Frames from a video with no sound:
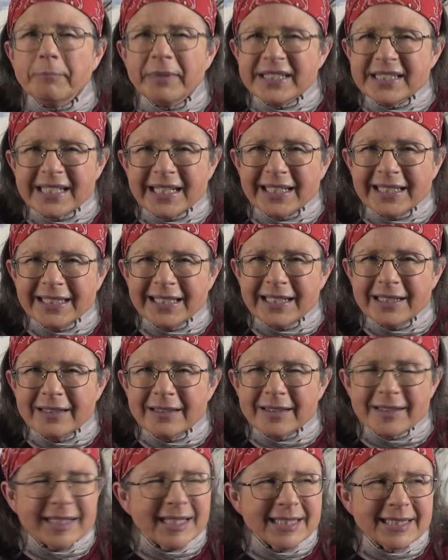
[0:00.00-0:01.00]
Basically,
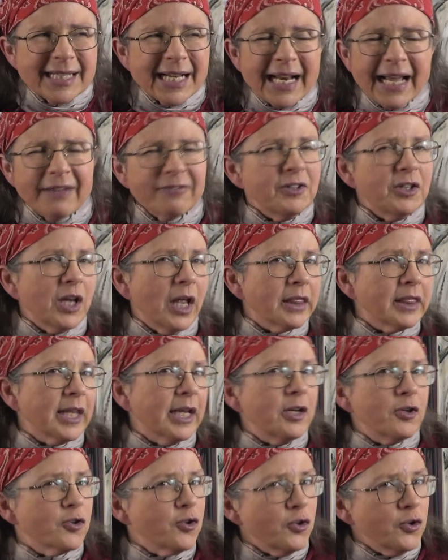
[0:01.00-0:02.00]
things that have
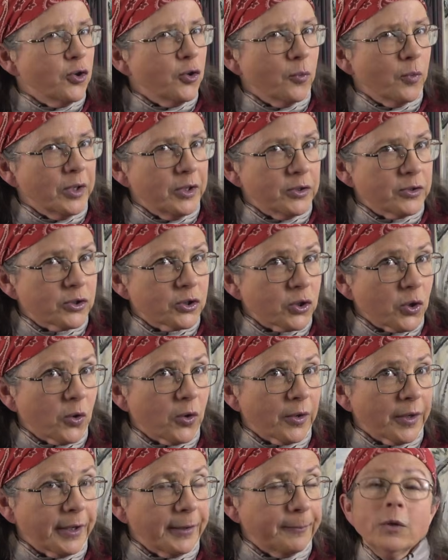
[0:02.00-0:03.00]
nothing to do with the
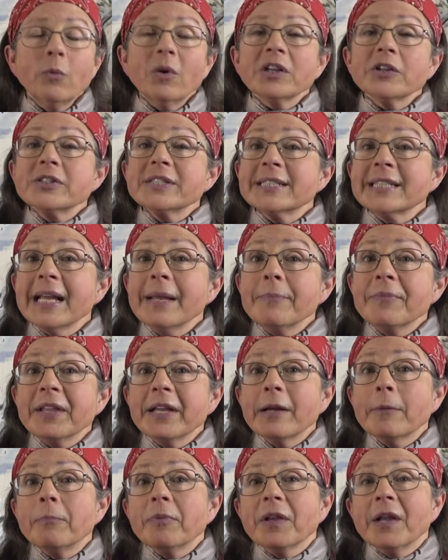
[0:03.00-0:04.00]
story. Well, the same
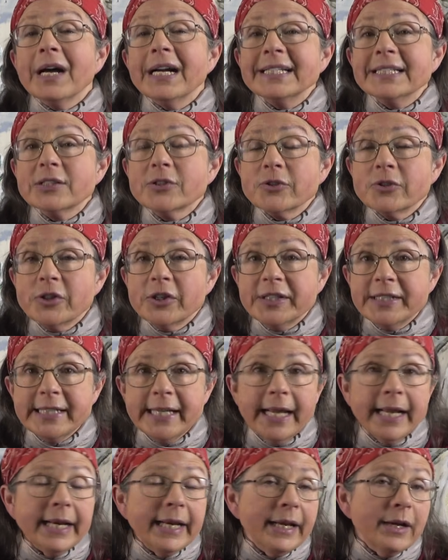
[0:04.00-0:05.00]
thing applies to the
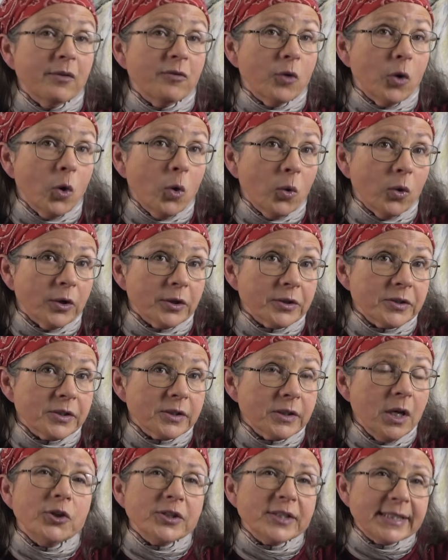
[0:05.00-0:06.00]
DNA of a
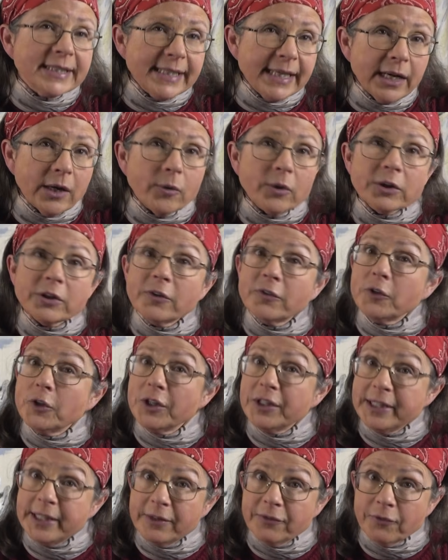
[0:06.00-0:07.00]
horse. The secret of the
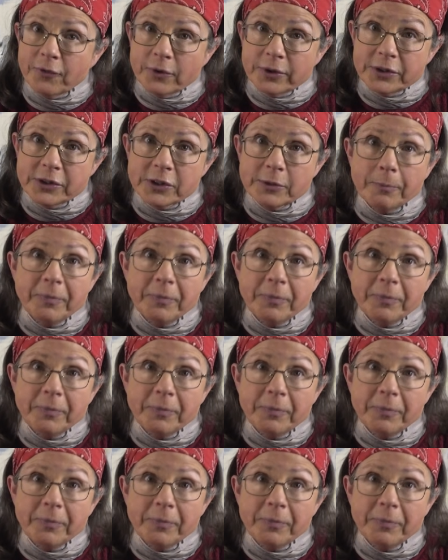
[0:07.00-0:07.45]
difference